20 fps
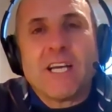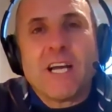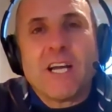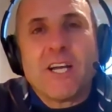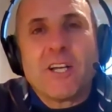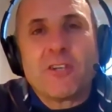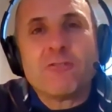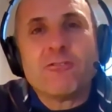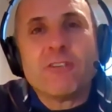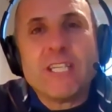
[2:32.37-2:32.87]

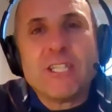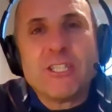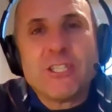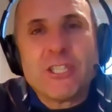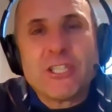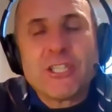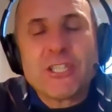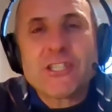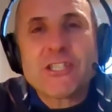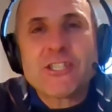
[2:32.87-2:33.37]

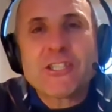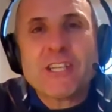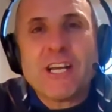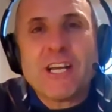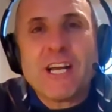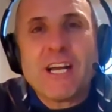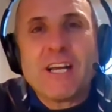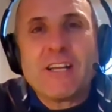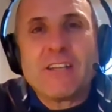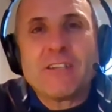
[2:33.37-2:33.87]
egregious
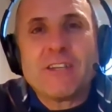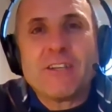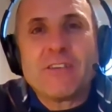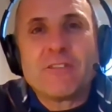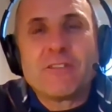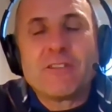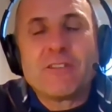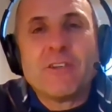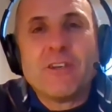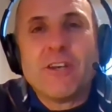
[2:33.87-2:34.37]

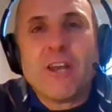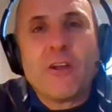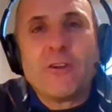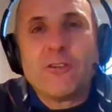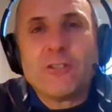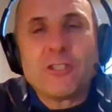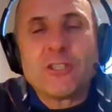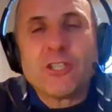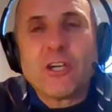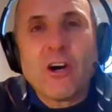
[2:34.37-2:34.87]

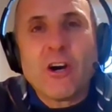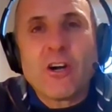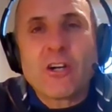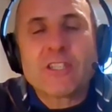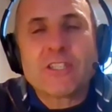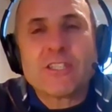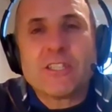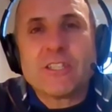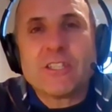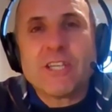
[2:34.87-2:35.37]
loan
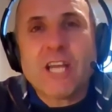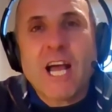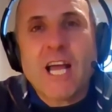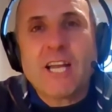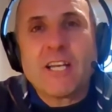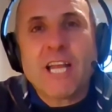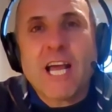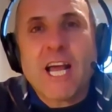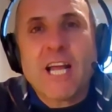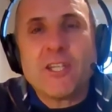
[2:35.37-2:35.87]
sharks
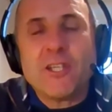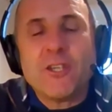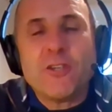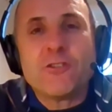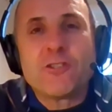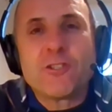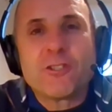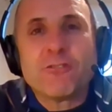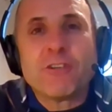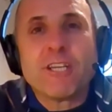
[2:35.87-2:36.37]
and
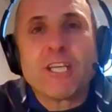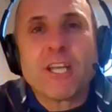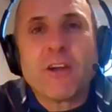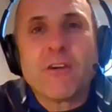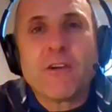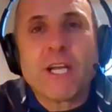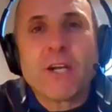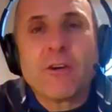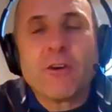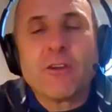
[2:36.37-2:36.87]
usury
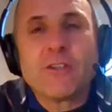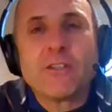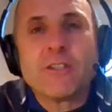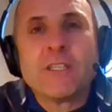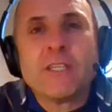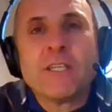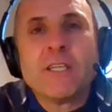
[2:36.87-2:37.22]
going on.